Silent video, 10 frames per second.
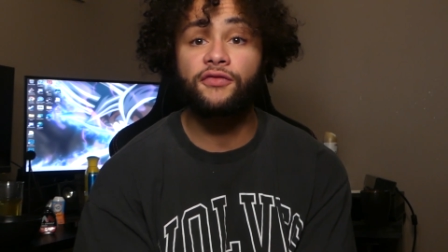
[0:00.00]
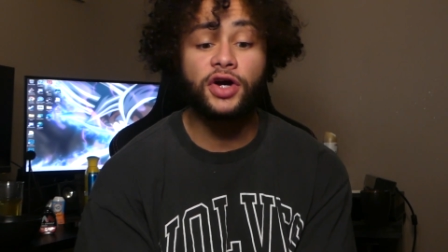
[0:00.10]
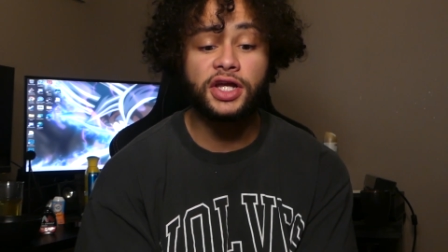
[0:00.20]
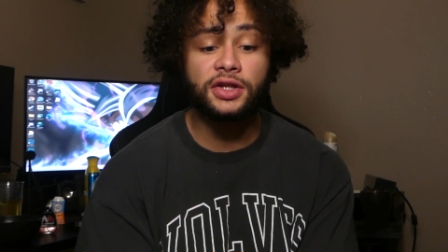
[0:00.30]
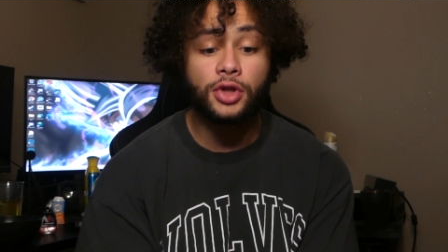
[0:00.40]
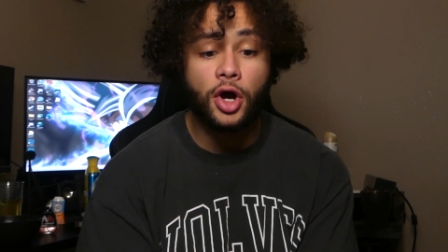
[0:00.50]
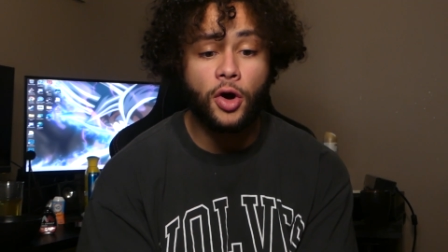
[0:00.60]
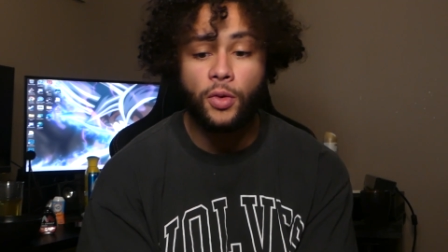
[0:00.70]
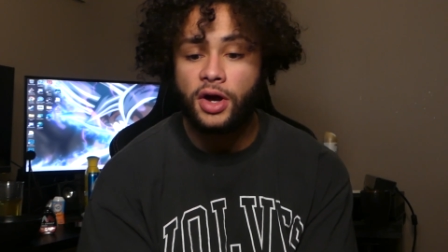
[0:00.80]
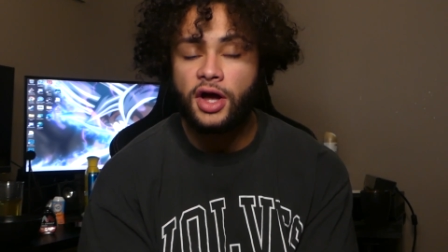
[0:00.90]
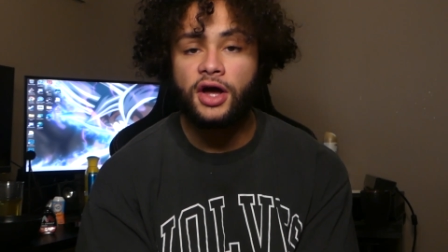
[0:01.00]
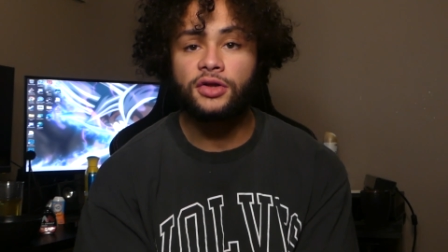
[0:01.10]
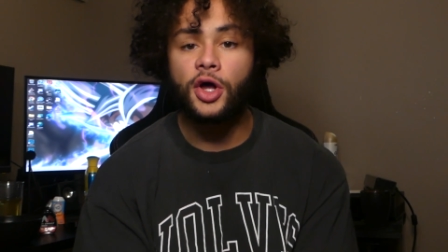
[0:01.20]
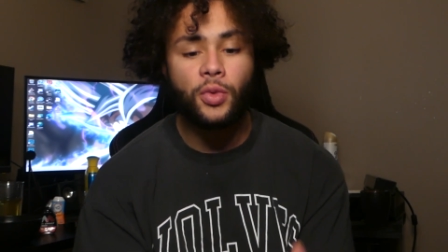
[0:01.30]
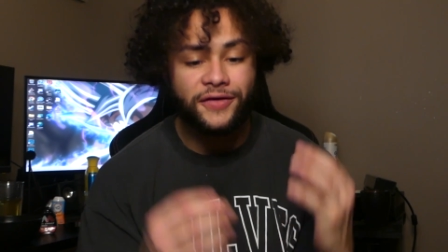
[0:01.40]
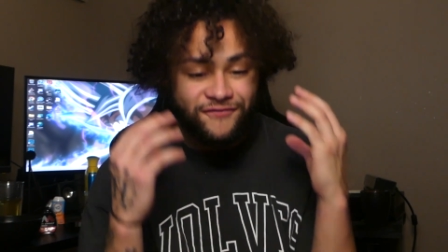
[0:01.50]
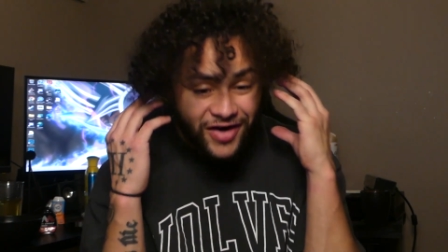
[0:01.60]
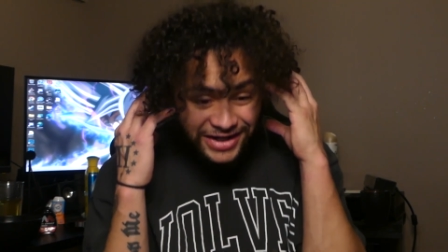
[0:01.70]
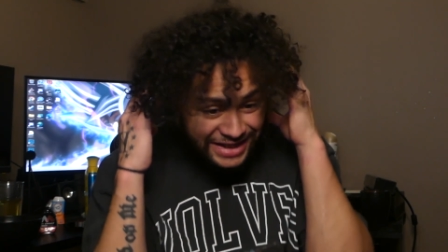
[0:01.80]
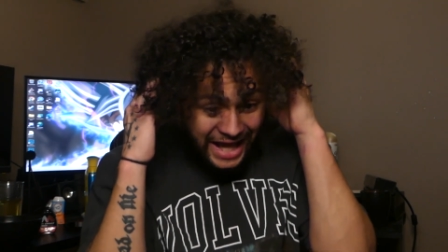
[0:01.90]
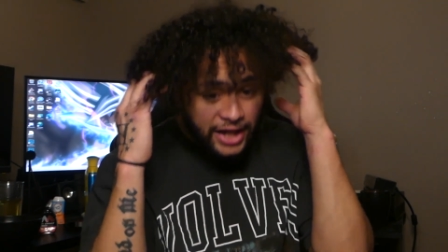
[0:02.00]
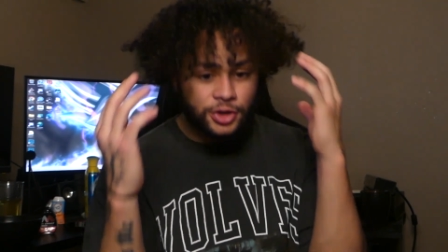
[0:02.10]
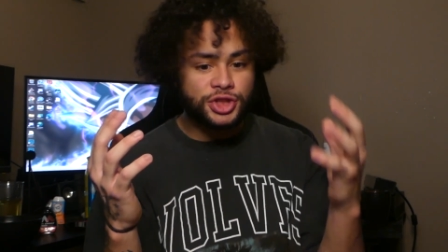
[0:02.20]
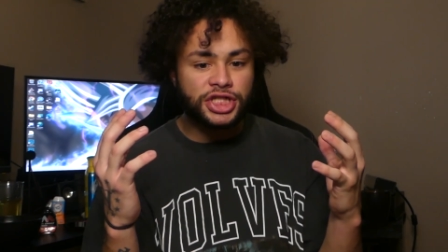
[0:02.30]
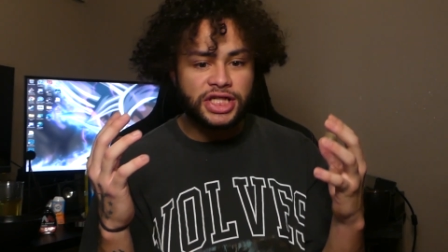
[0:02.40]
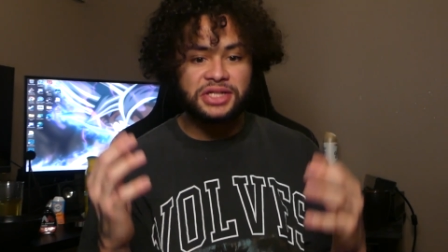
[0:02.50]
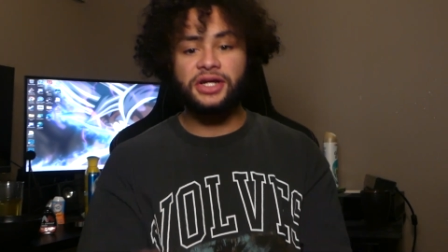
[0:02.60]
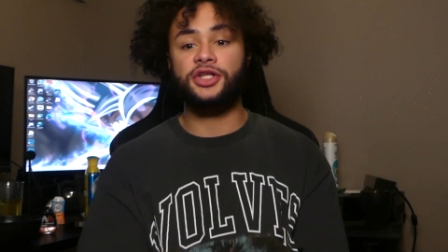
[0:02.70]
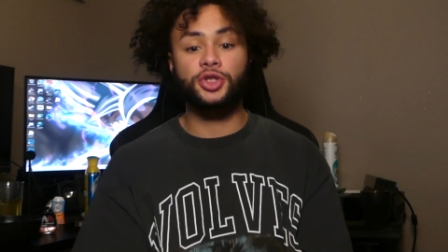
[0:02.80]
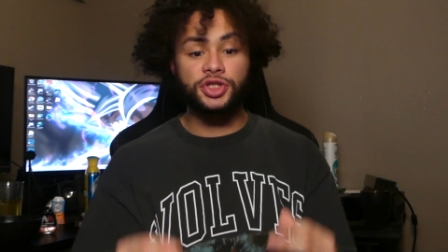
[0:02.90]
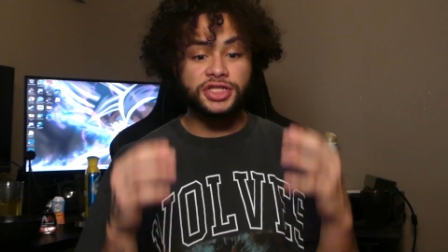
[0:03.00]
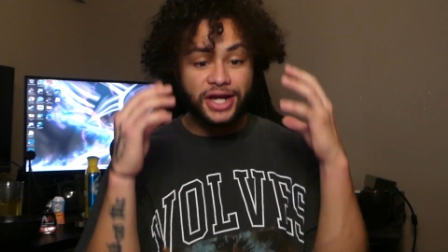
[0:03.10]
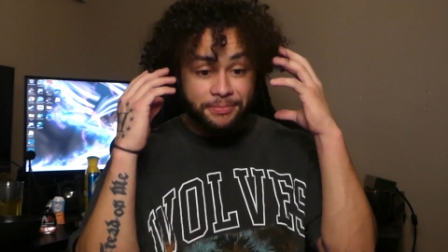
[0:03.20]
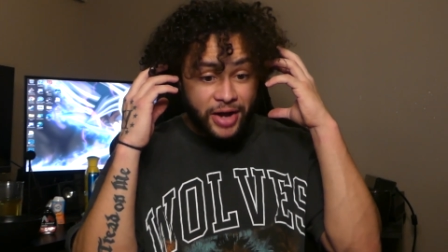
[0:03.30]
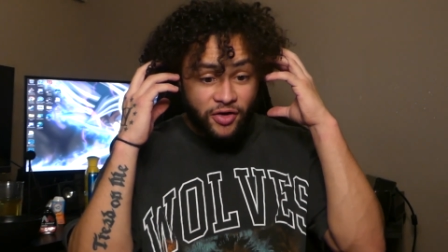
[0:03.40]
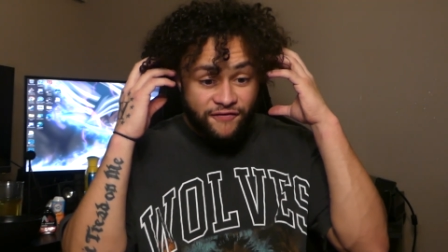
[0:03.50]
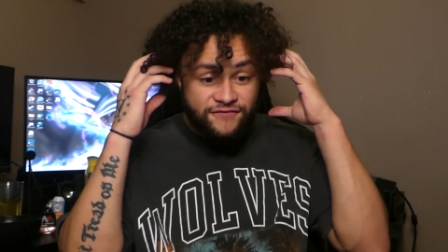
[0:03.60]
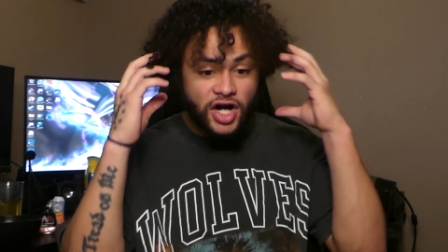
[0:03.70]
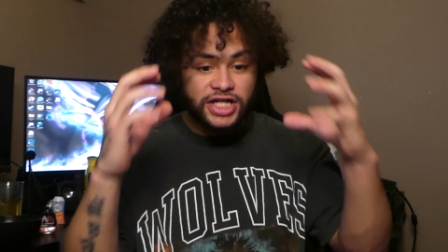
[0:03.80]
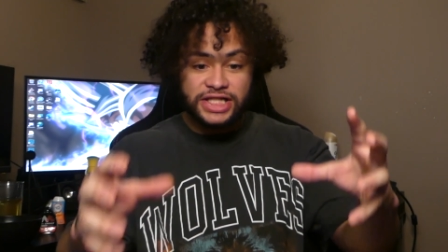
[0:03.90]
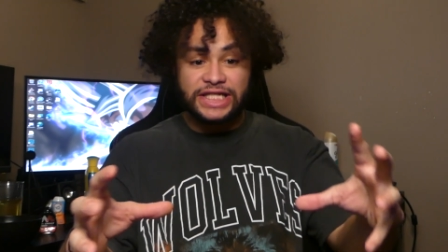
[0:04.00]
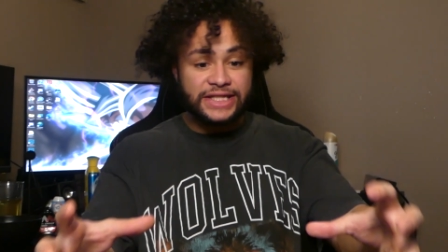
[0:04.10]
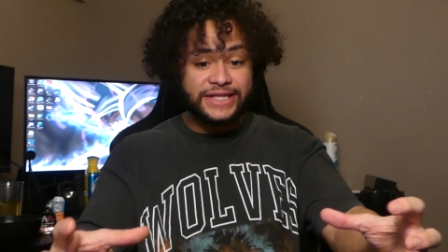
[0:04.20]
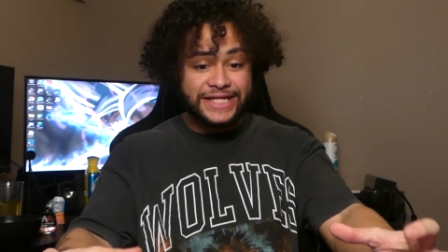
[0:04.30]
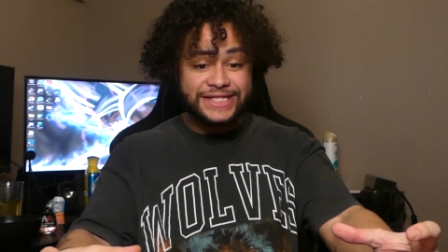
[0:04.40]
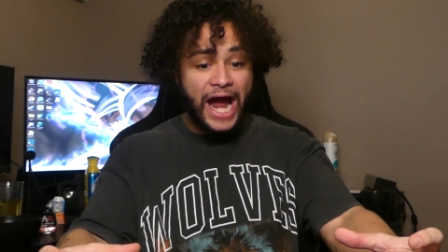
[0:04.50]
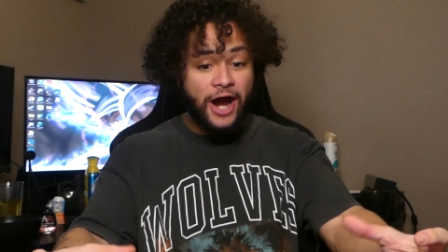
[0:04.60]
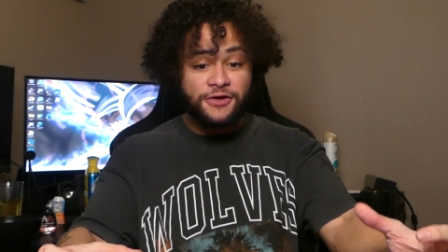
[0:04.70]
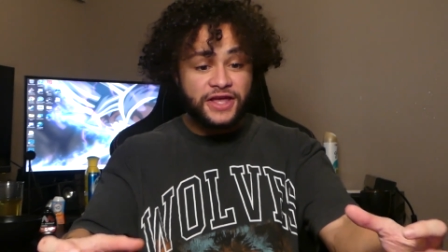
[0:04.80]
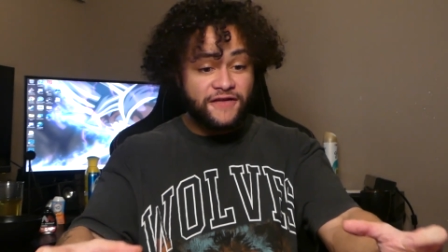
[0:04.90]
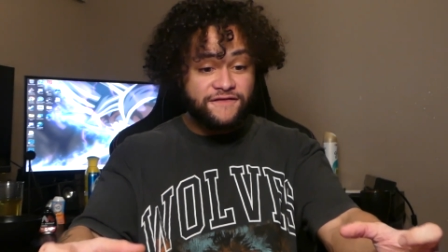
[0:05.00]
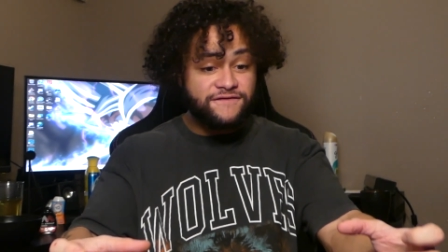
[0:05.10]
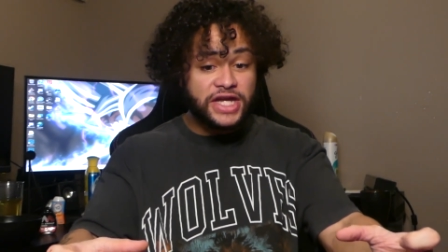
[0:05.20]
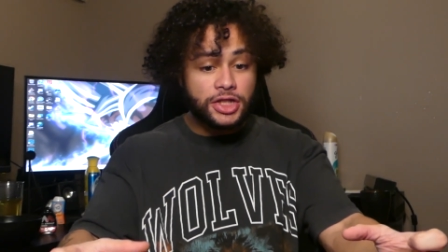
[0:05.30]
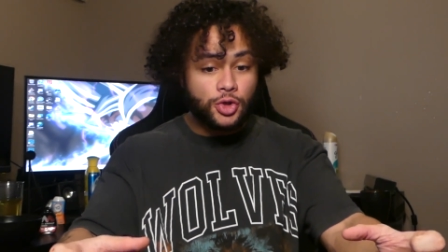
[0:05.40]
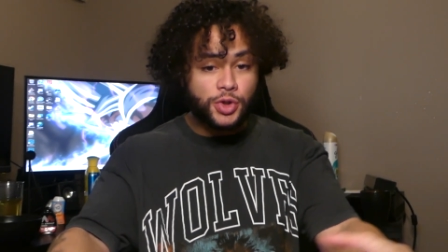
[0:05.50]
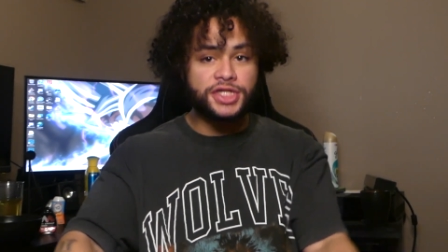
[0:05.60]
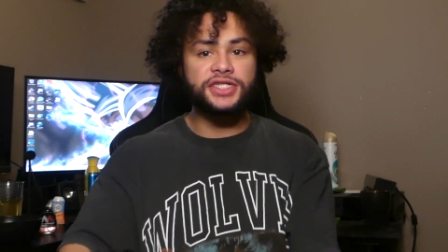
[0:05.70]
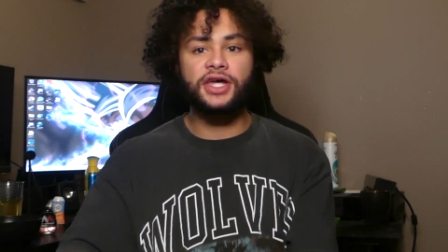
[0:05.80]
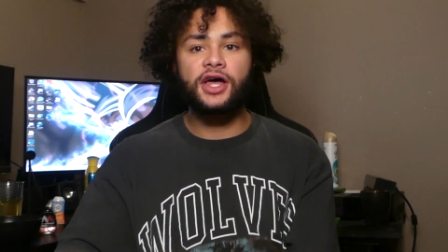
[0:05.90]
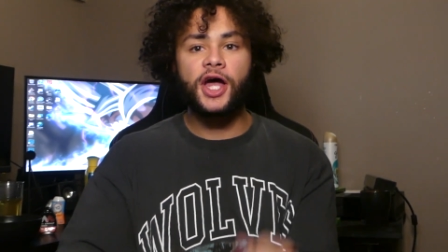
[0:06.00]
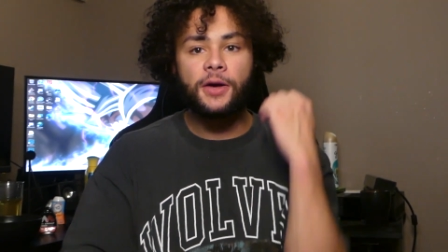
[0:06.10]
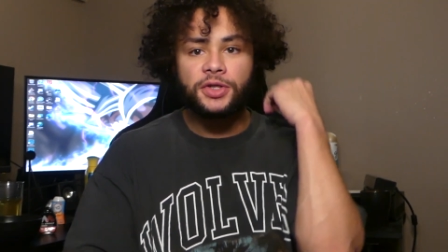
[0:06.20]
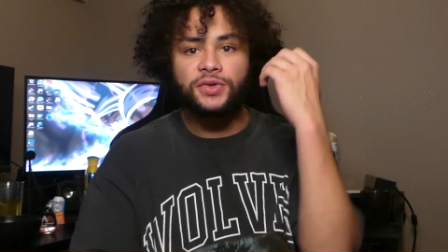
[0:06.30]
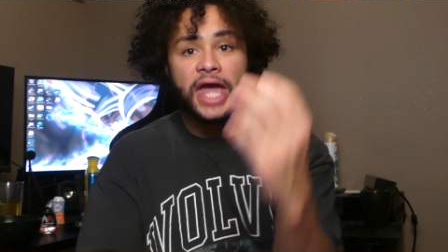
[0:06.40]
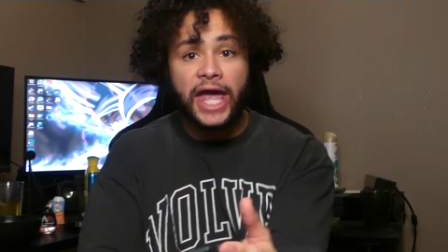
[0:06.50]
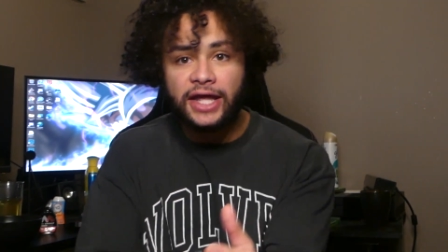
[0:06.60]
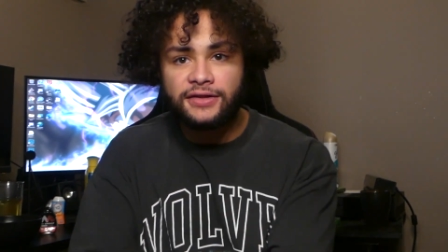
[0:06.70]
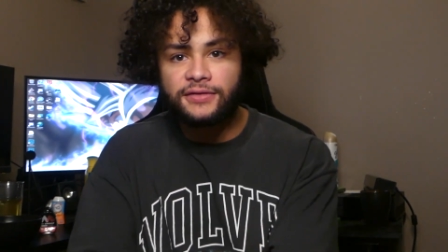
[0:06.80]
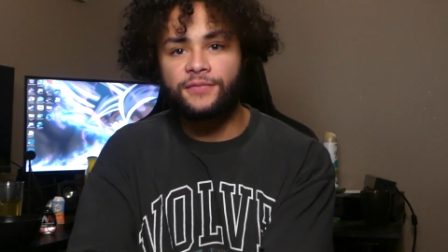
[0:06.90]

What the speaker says: fucking low on fucking energy, and you're just, like, about to fucking eat the entire thing of Fig Newtons, but you can't.